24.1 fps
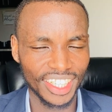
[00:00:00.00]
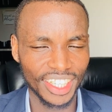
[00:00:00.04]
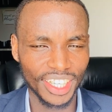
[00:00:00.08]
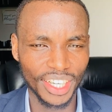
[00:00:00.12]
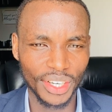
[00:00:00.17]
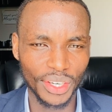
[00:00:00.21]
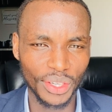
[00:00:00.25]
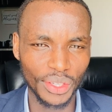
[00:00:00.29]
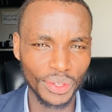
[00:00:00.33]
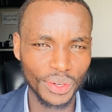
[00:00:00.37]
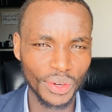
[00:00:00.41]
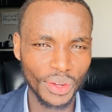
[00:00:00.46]

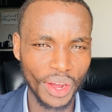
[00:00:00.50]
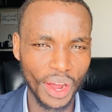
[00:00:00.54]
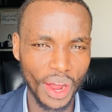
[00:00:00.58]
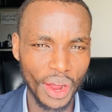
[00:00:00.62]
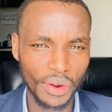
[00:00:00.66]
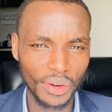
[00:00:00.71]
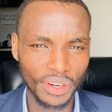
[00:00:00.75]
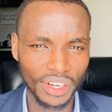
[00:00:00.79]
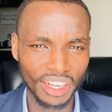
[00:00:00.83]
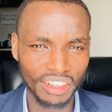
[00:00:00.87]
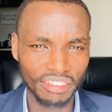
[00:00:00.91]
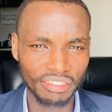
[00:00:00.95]
Do you know how
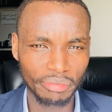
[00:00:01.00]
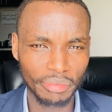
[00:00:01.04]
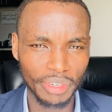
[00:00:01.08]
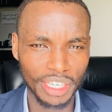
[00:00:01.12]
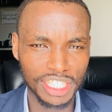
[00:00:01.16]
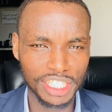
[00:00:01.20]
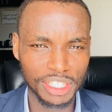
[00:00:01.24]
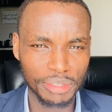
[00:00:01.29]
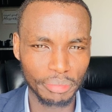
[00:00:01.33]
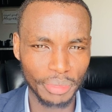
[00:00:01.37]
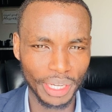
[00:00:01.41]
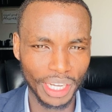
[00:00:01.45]

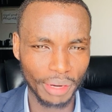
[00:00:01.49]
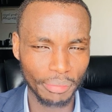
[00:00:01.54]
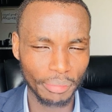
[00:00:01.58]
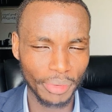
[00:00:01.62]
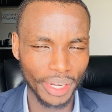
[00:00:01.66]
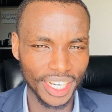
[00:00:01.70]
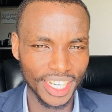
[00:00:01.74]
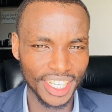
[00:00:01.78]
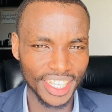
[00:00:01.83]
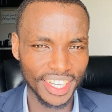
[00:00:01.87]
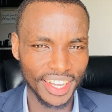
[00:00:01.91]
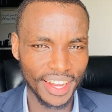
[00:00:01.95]
governments make
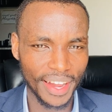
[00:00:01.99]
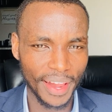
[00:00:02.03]
money?